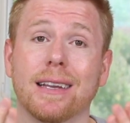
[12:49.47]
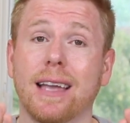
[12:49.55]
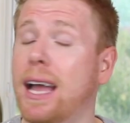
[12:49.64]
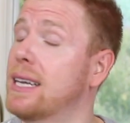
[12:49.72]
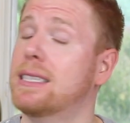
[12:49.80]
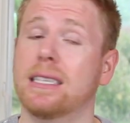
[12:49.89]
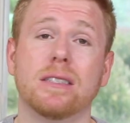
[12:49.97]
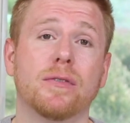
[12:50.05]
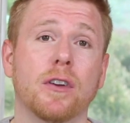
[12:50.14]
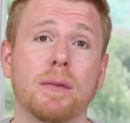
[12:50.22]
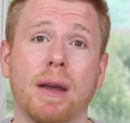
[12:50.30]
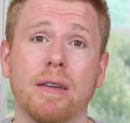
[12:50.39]
Kindness is
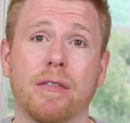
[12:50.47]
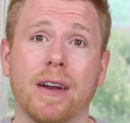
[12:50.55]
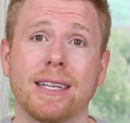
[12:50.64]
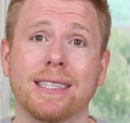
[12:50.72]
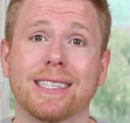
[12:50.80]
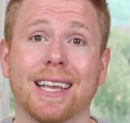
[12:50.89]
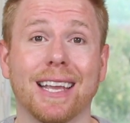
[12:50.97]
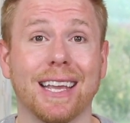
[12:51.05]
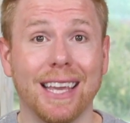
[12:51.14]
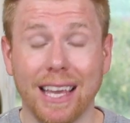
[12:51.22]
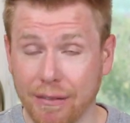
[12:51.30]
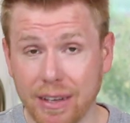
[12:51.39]
free, my friends.
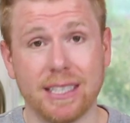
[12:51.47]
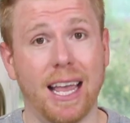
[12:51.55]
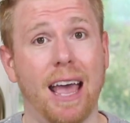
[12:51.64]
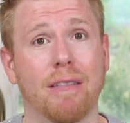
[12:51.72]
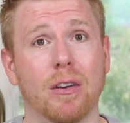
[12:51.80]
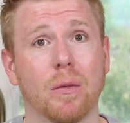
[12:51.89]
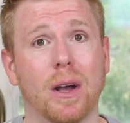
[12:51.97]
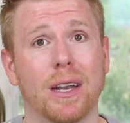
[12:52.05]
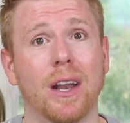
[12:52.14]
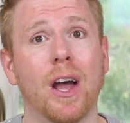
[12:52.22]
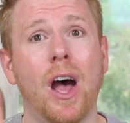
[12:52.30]
Give it to everyone.